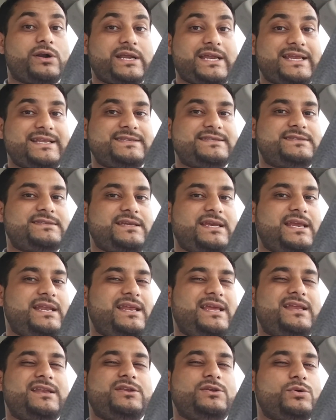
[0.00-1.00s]
are in,
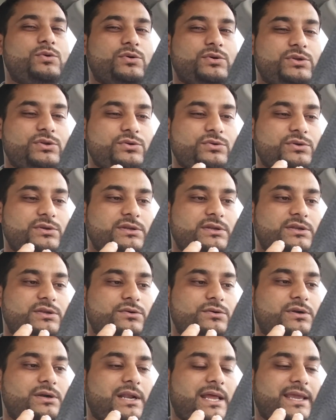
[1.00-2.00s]
in it. You're you
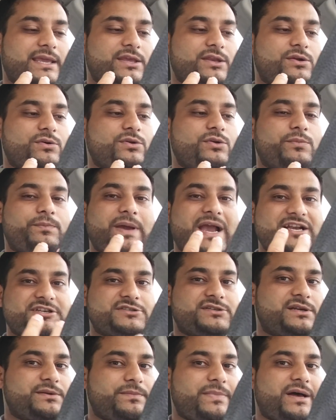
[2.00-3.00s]
you're like you know you're
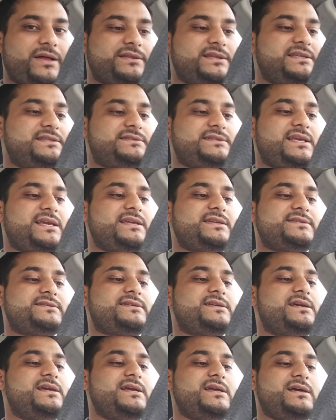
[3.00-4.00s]
passionate about these
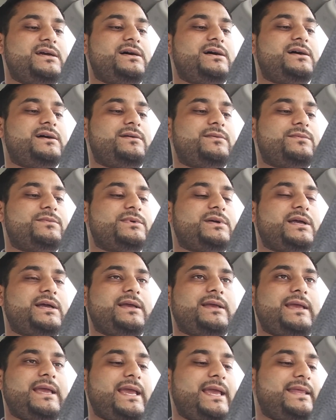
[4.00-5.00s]
things, um,
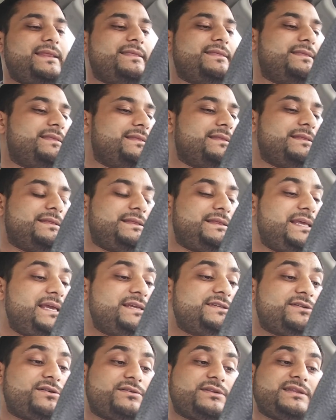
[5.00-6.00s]
uh, and
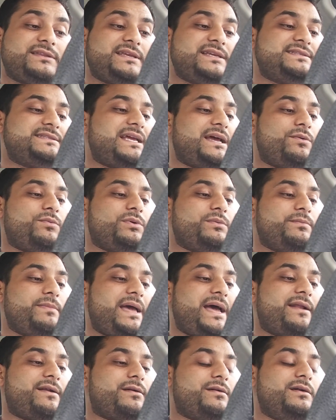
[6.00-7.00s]
these are the things that will
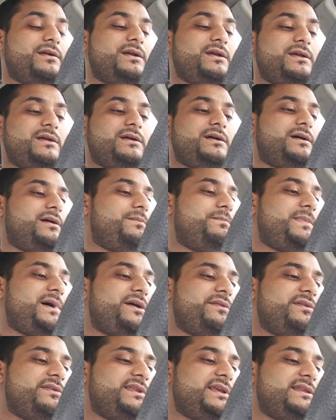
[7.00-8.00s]
matter. Um,
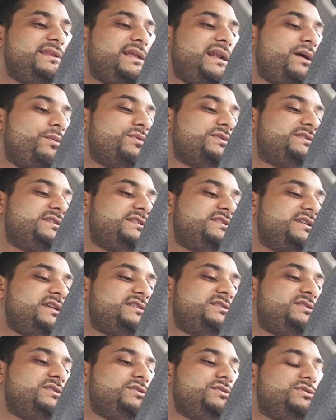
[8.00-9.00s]
other thing that I would
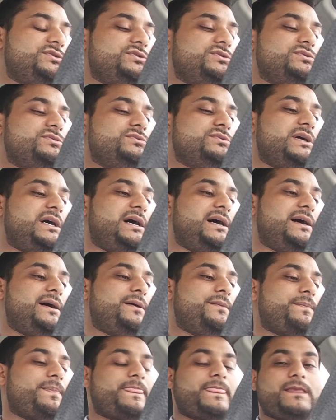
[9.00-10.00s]
suggest you to
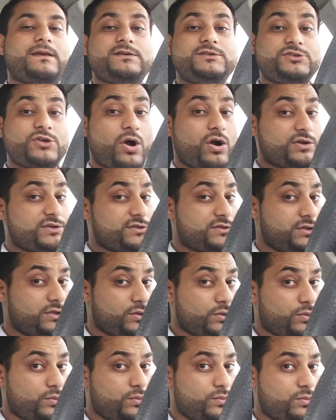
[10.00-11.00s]
uh, talk
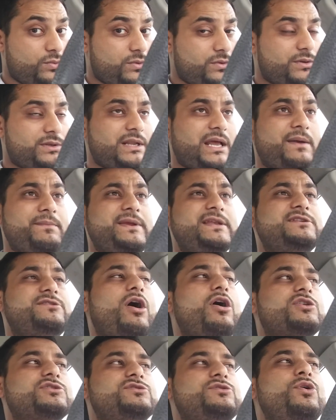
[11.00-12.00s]
slow. I mean,
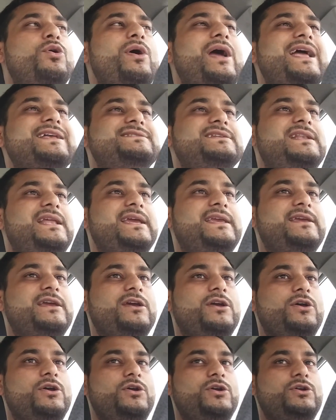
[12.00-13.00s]
talk slow as in like,
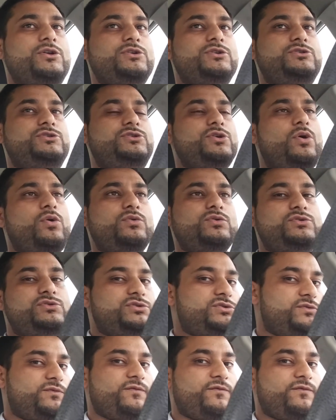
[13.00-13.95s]
don't.